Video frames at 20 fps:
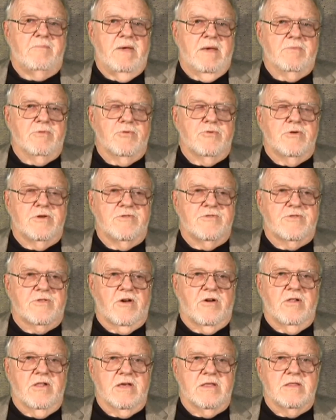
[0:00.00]
people who are
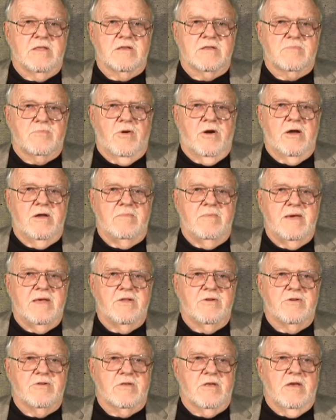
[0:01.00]
installing the smart
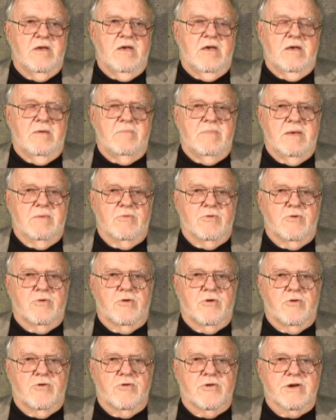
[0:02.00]
meters, people who
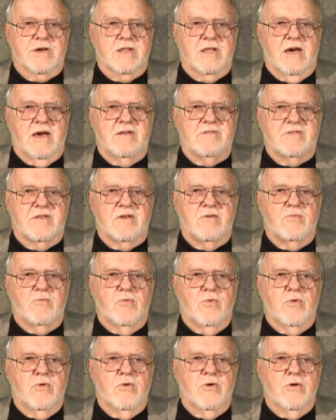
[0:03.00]
are
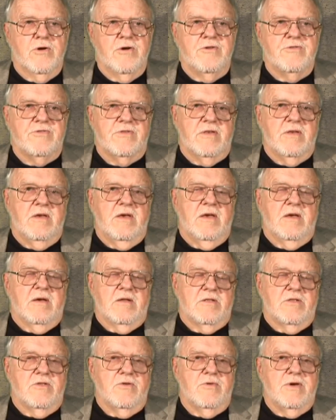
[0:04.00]
organizing wars,
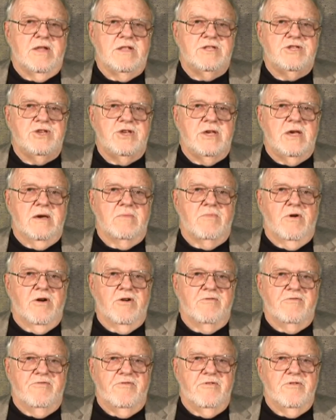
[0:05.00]
doing
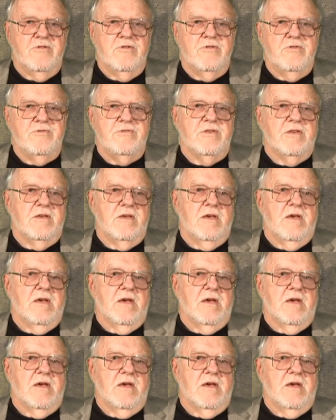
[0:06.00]
GMO foods,